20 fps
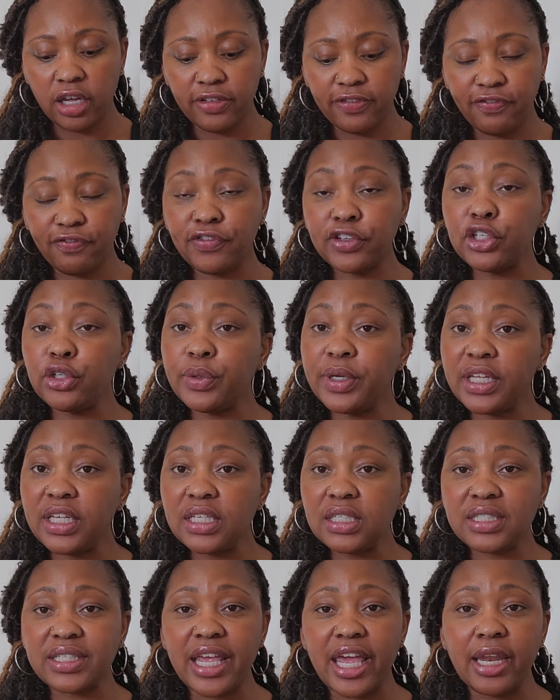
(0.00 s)

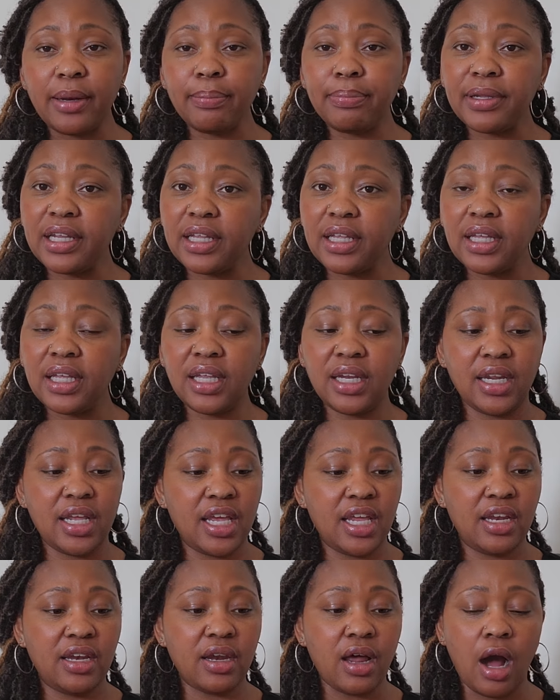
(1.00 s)
fluids and blood
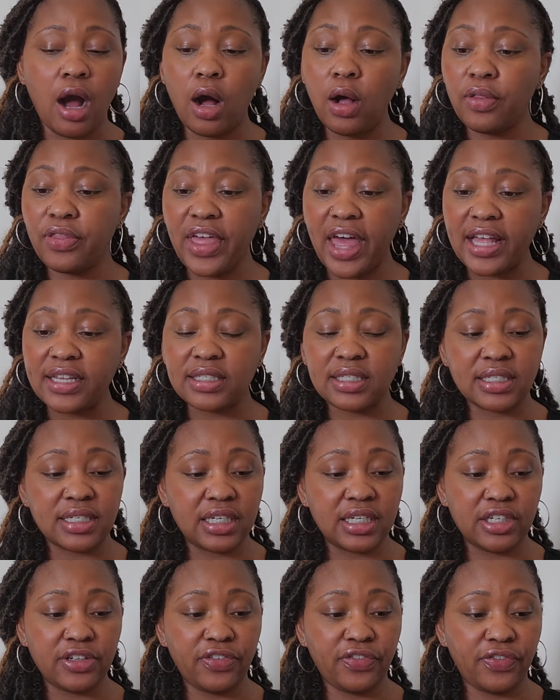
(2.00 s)
and all that
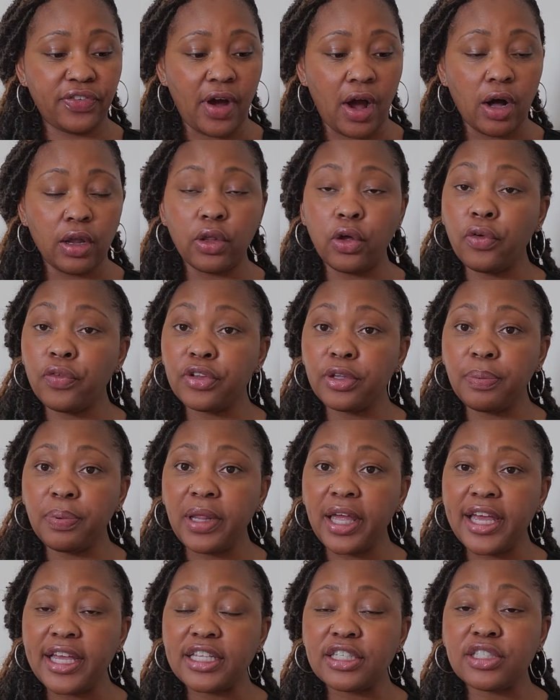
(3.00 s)
stuff all over the
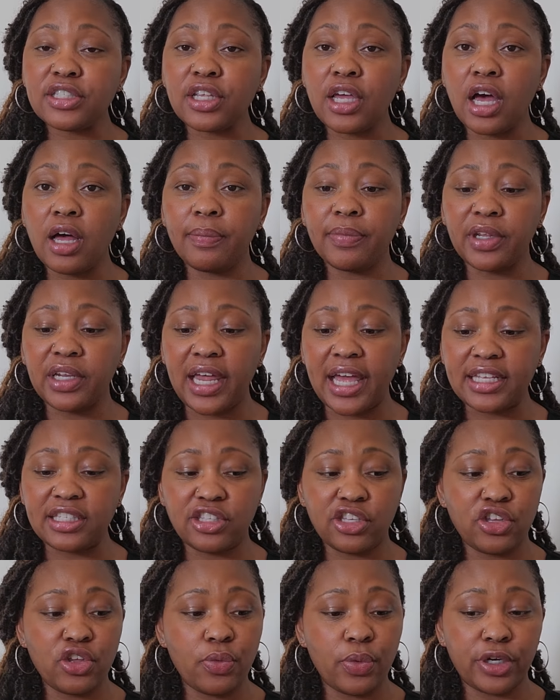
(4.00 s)
place, the last
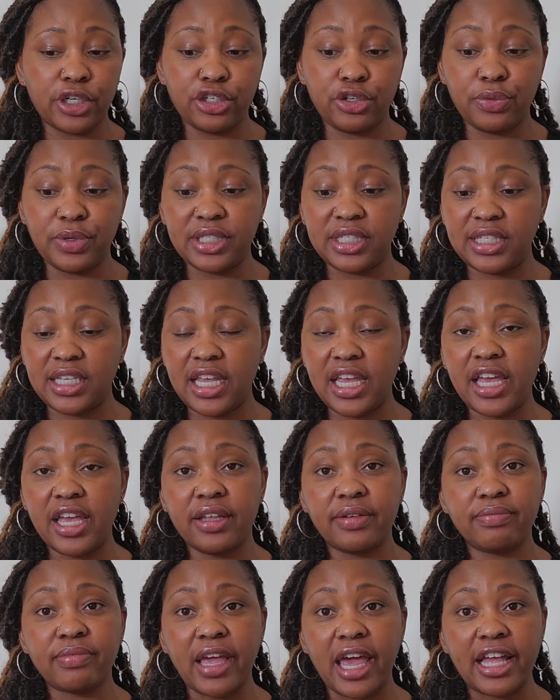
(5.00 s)
thing you want to do is see
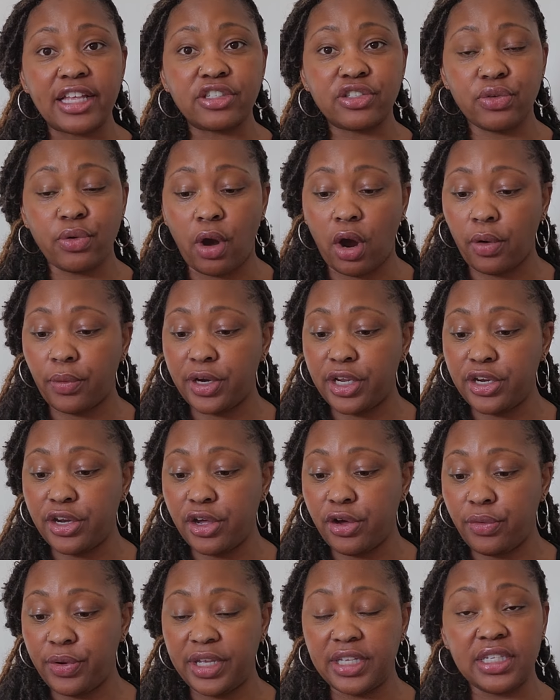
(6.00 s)
it. As you already
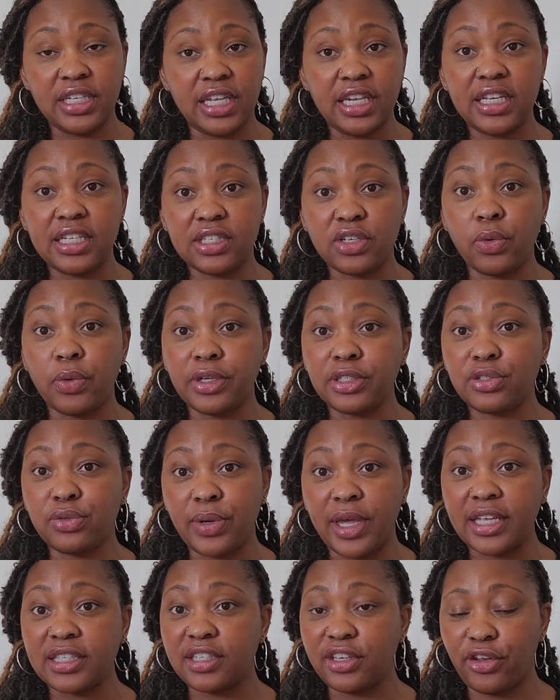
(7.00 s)
know, it is going to
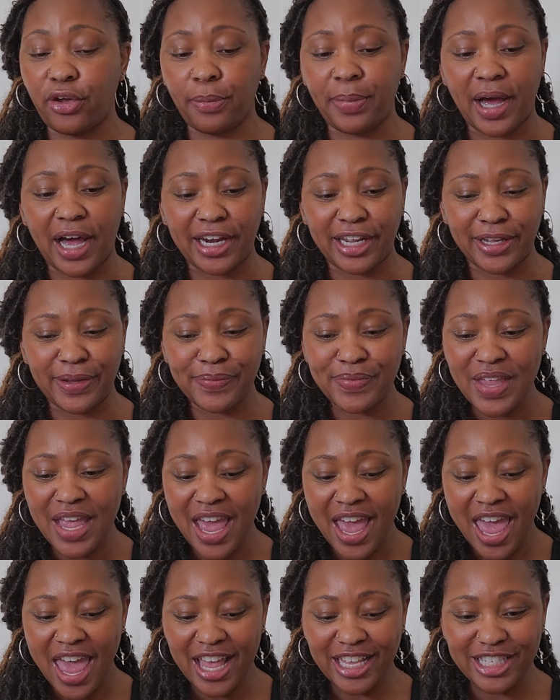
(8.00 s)
exit your body,
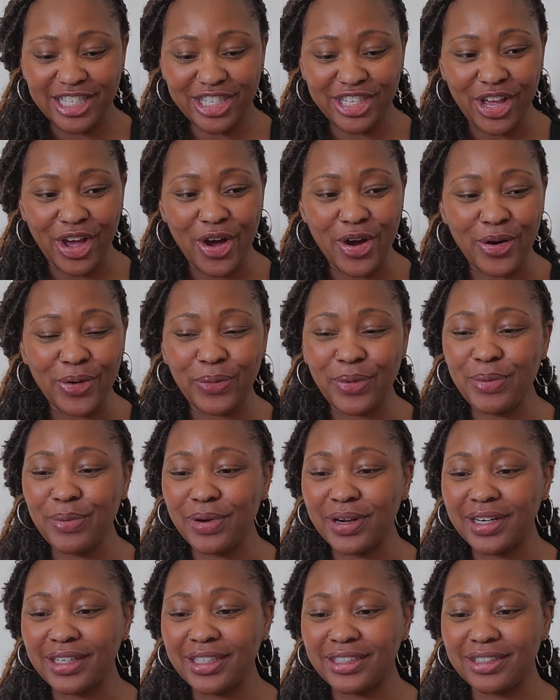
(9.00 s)
and so we
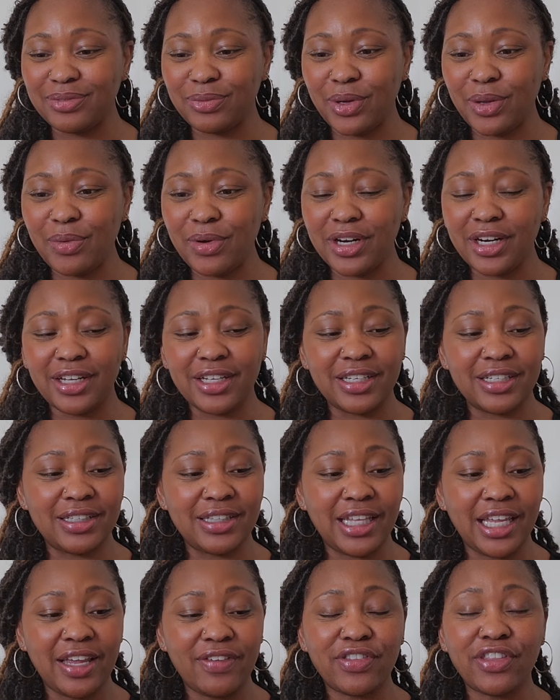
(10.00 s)
want to
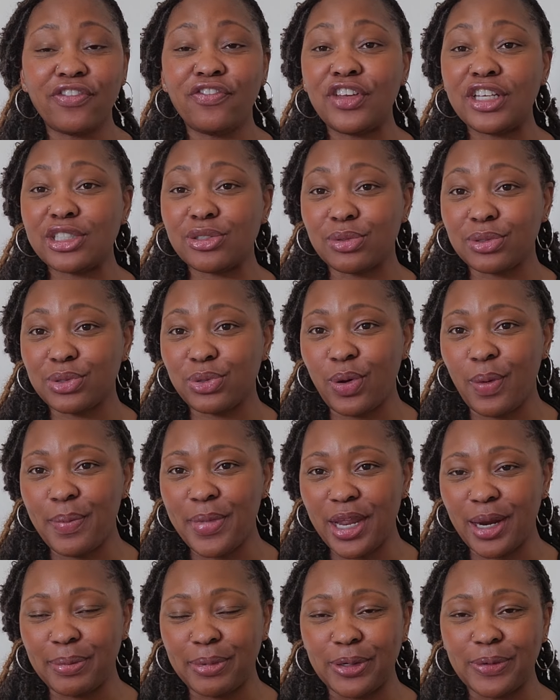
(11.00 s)
leave the visual to a
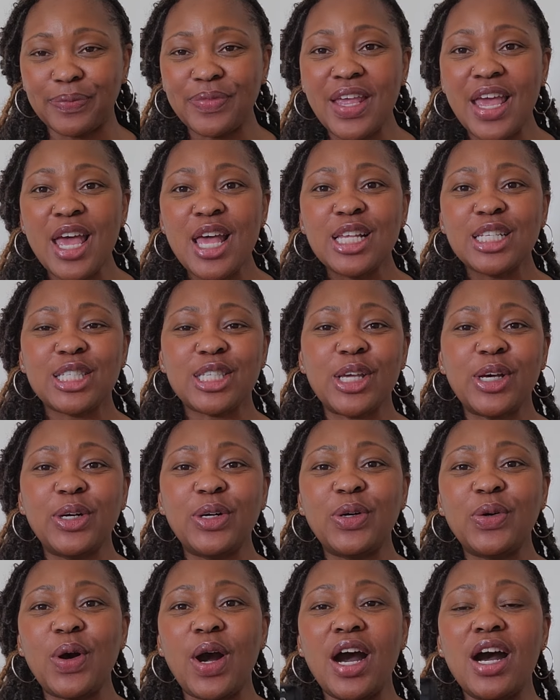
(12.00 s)
minimum.
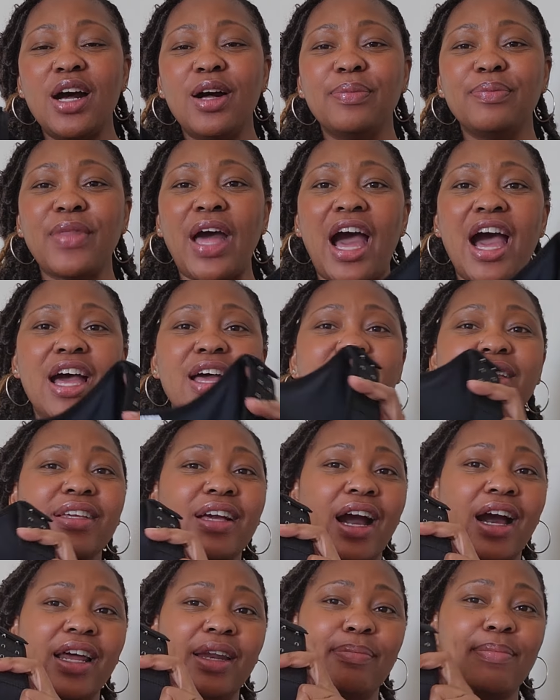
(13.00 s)
So I
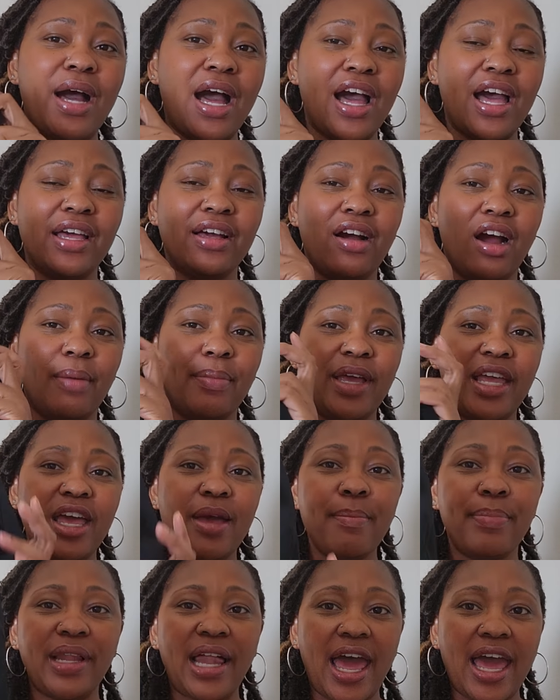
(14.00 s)
got my garment
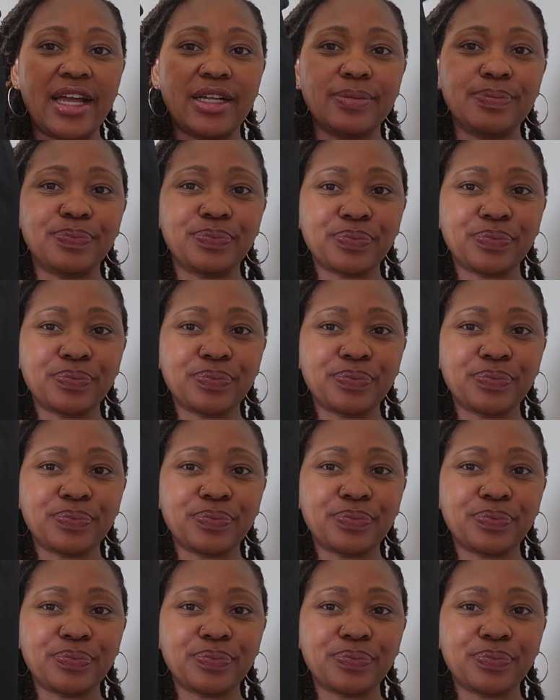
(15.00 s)
in black.